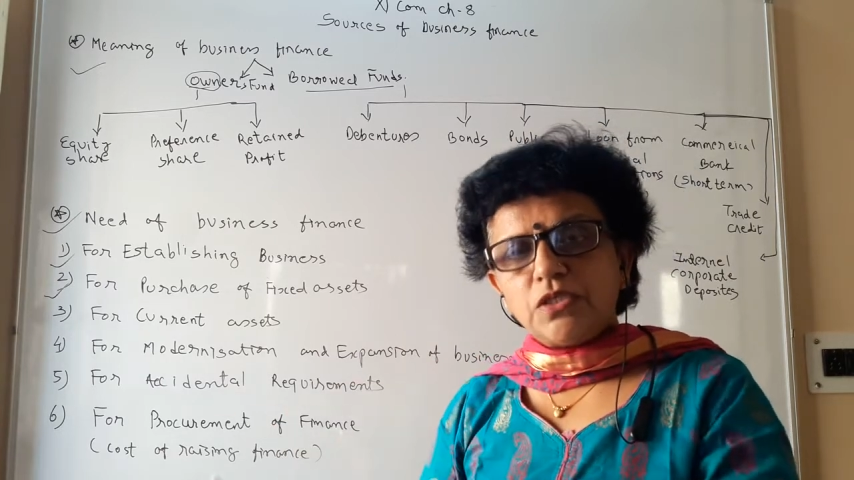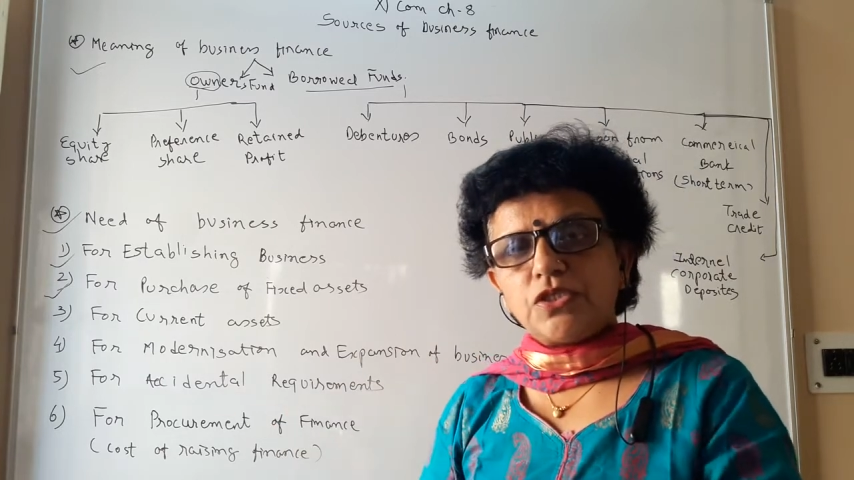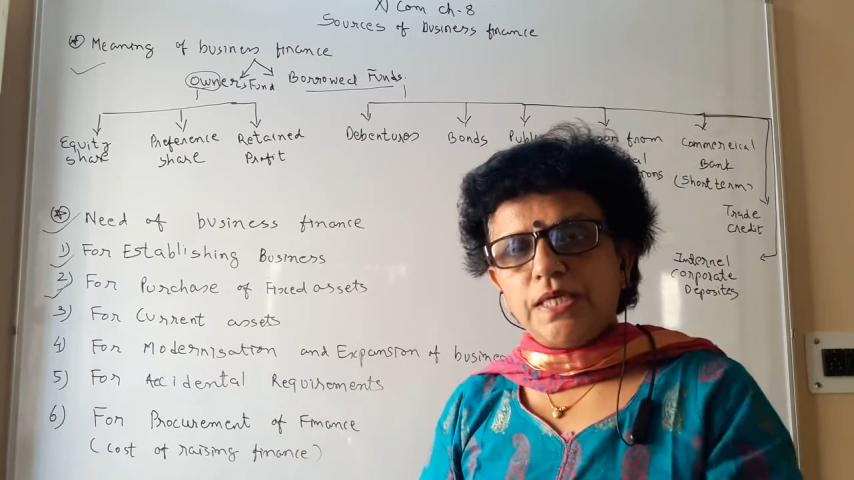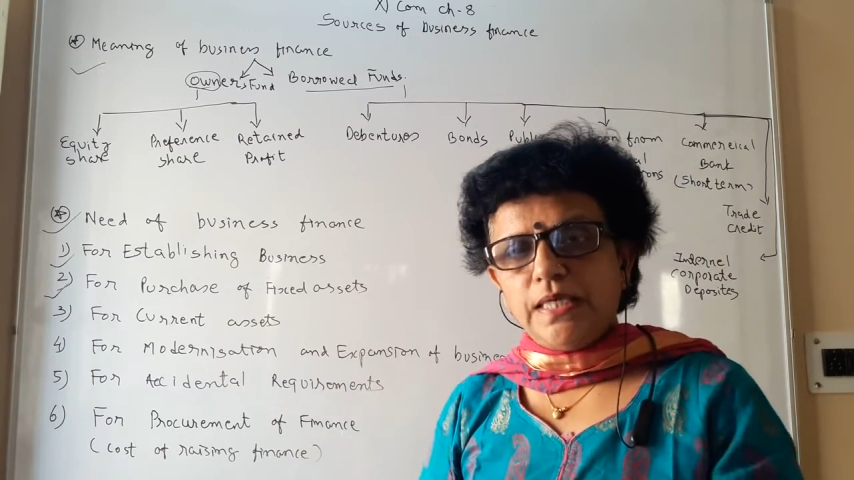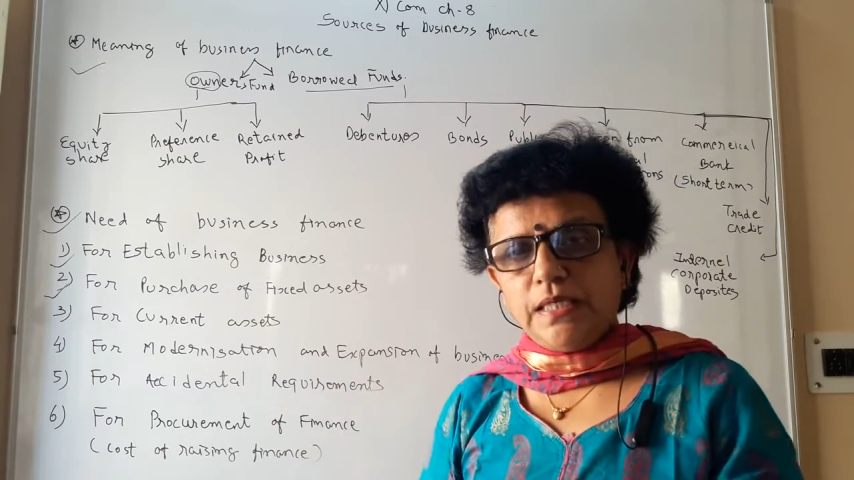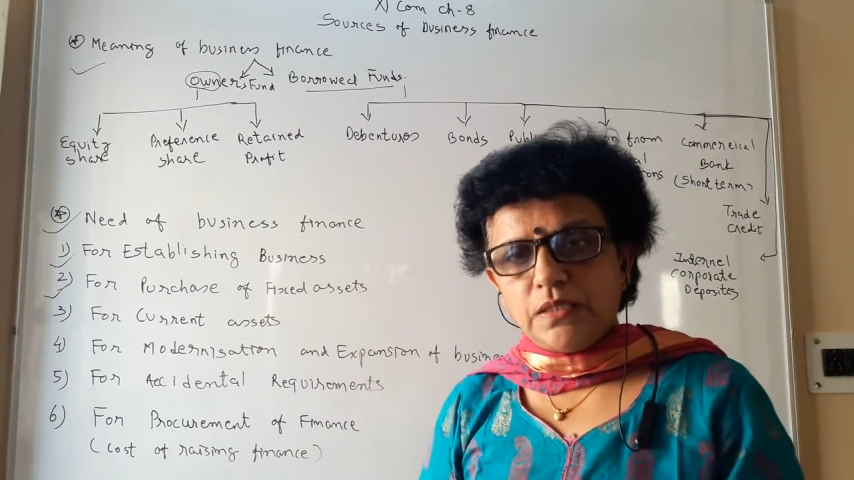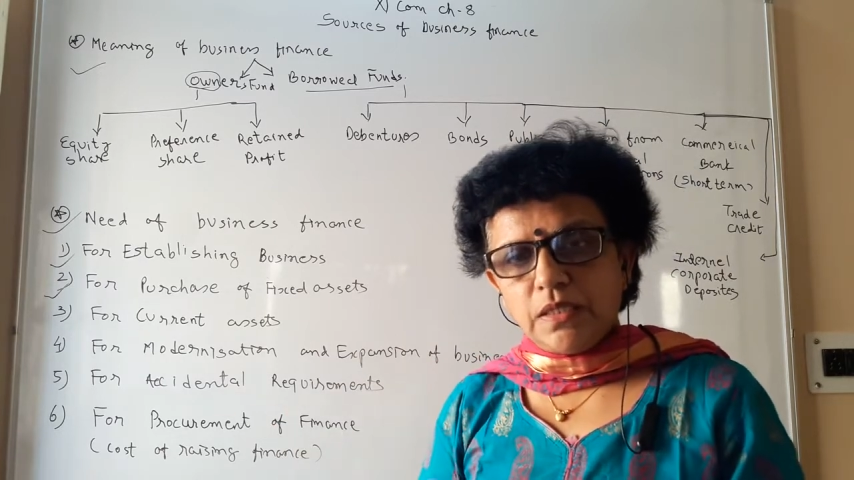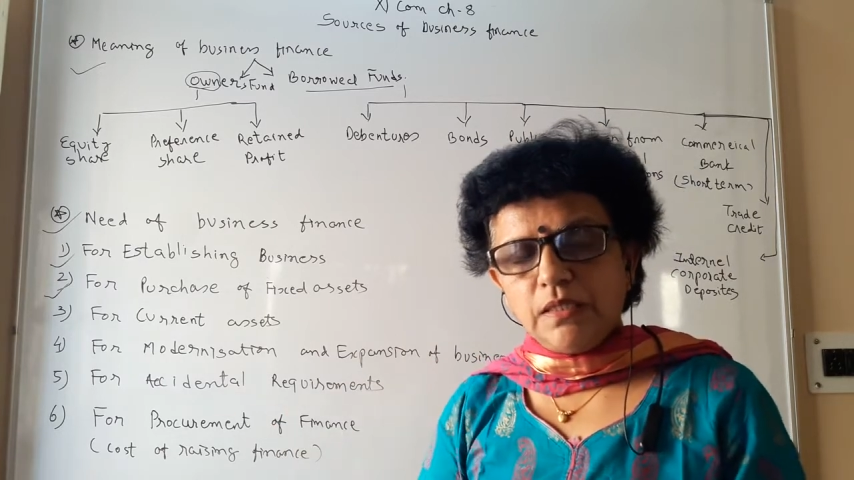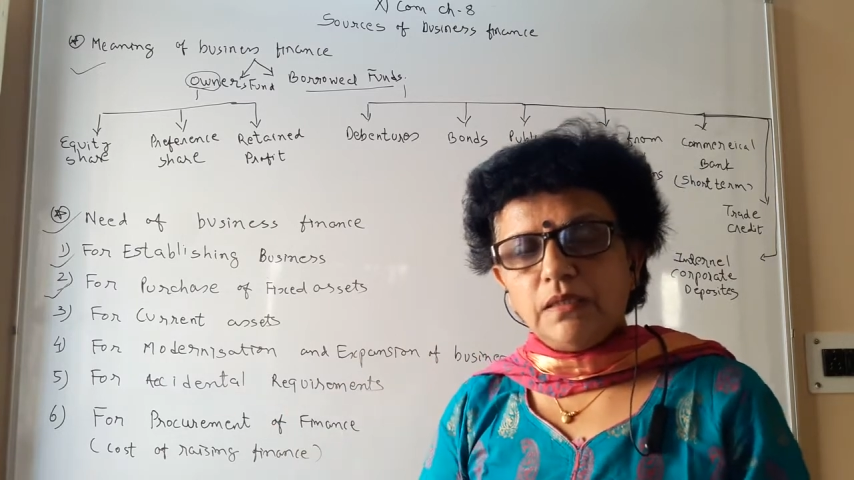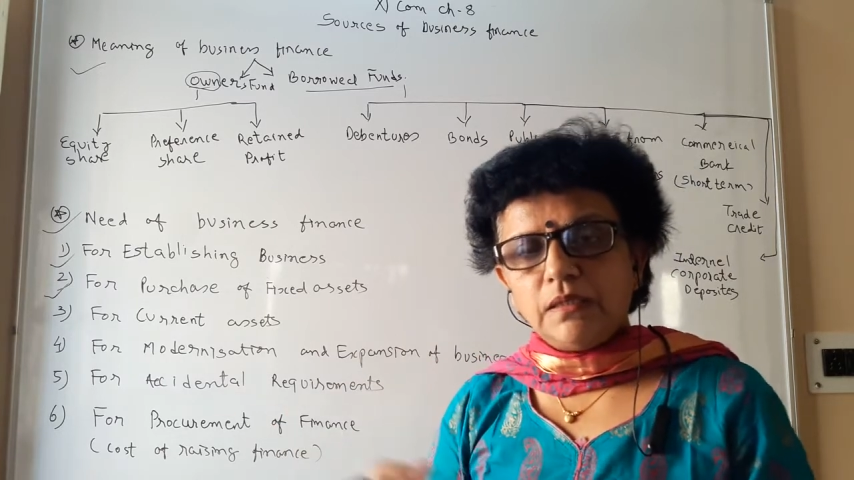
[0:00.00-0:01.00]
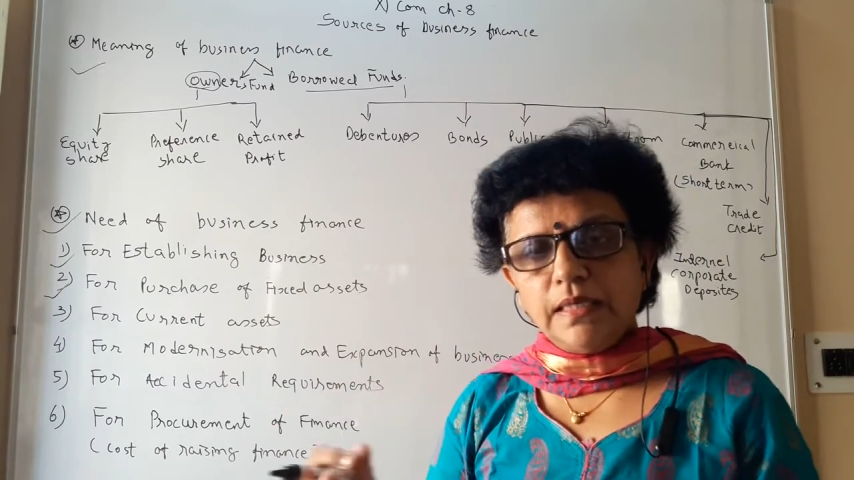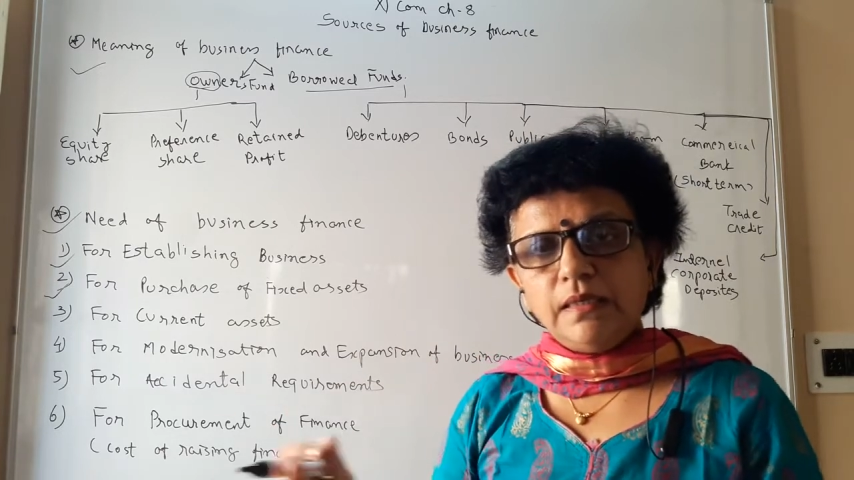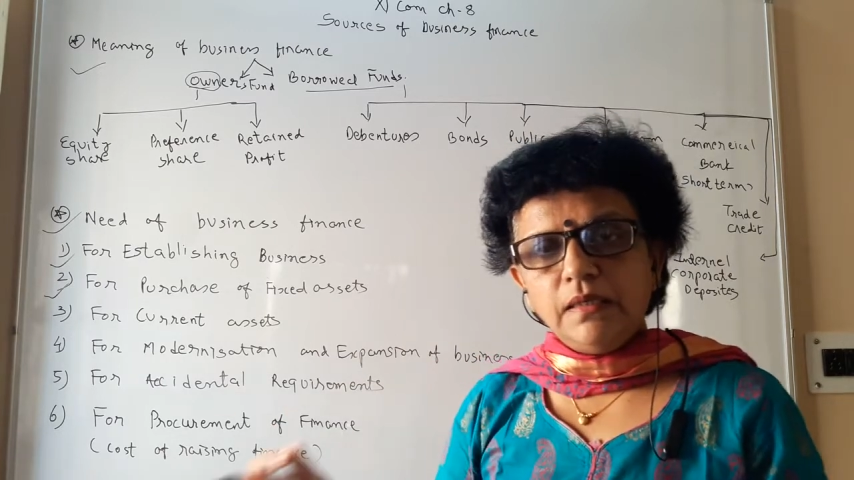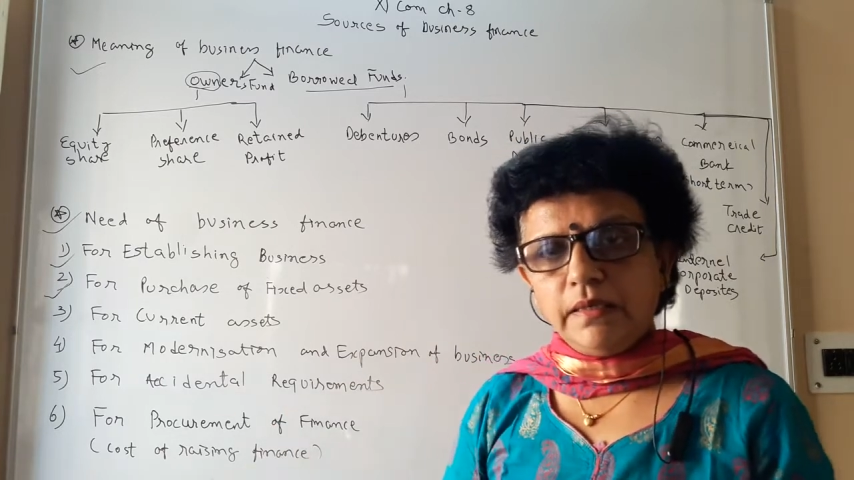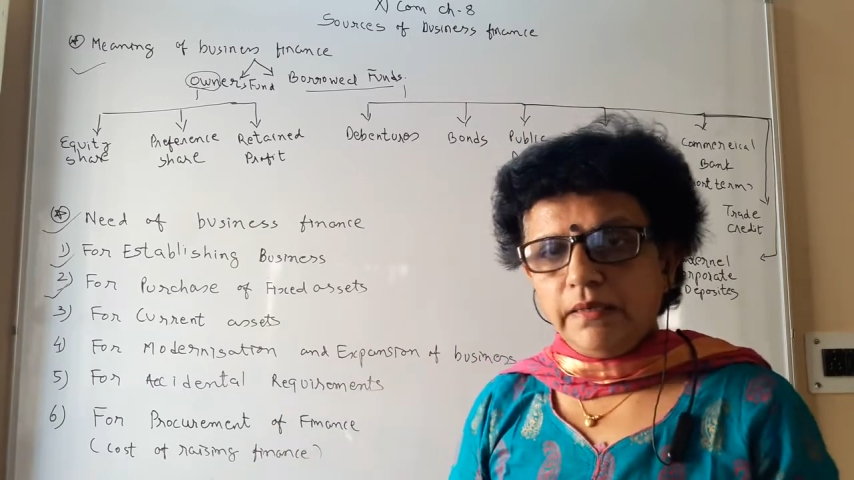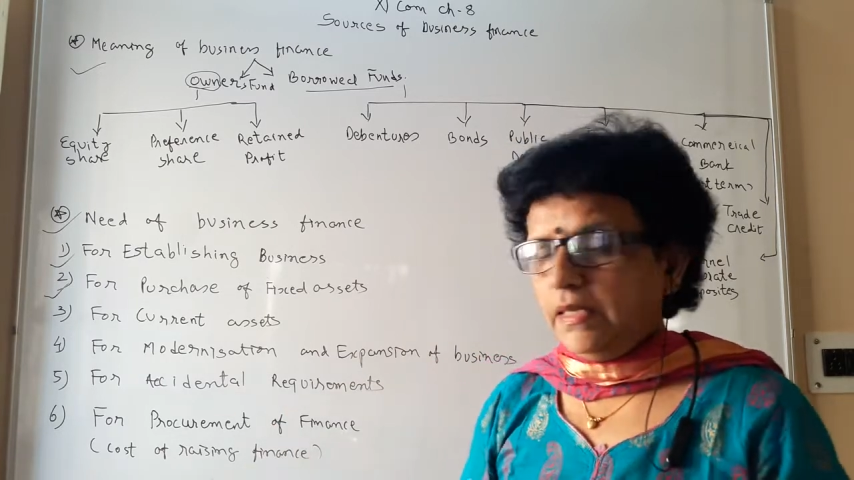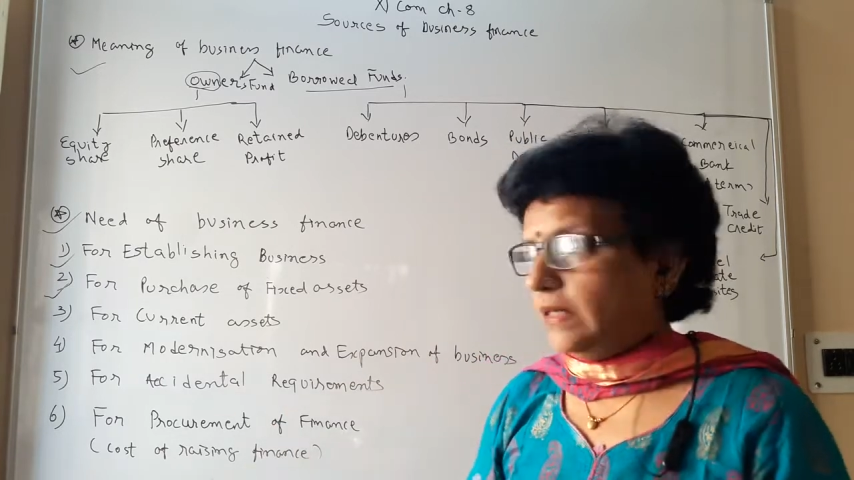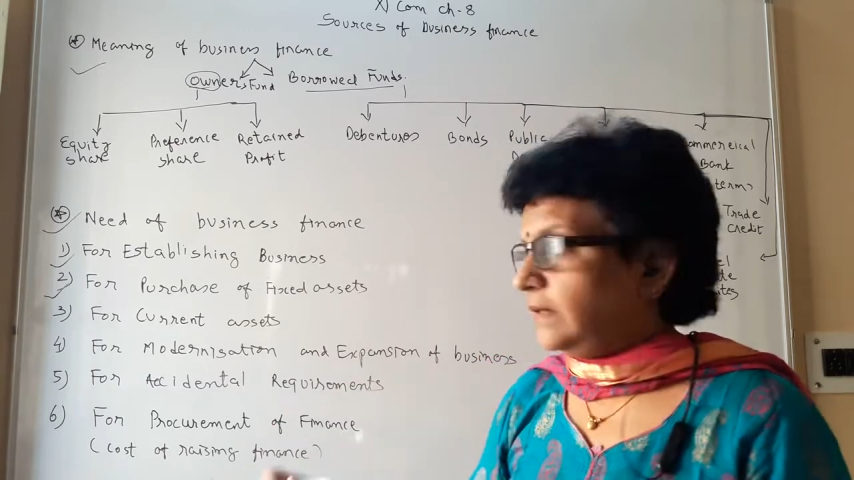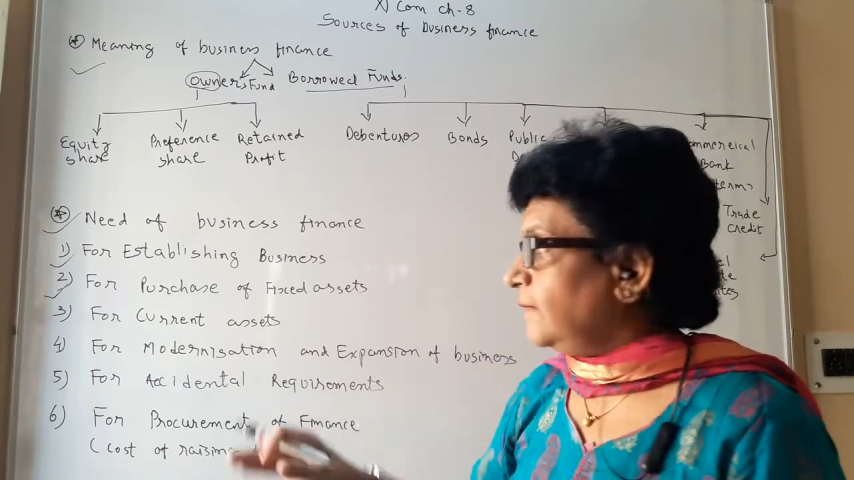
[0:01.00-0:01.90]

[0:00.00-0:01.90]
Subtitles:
change here and there.